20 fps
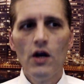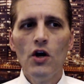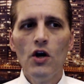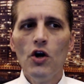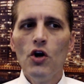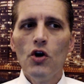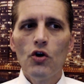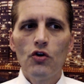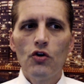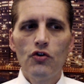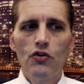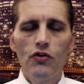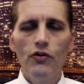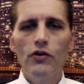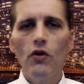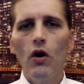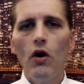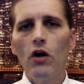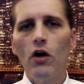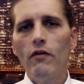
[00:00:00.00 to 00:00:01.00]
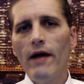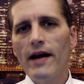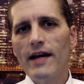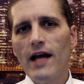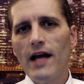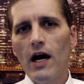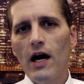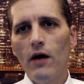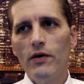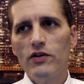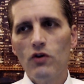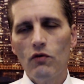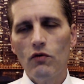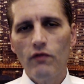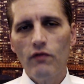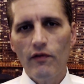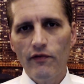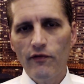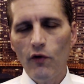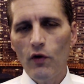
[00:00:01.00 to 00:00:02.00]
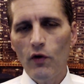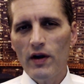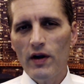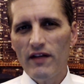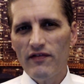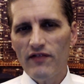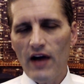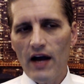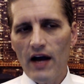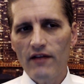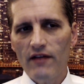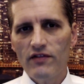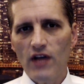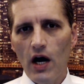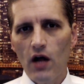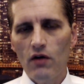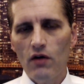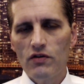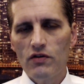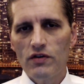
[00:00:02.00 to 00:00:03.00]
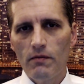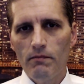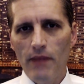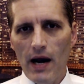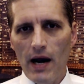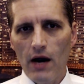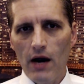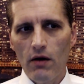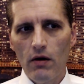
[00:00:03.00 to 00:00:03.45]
Crude oil right now is over $45 a barrel.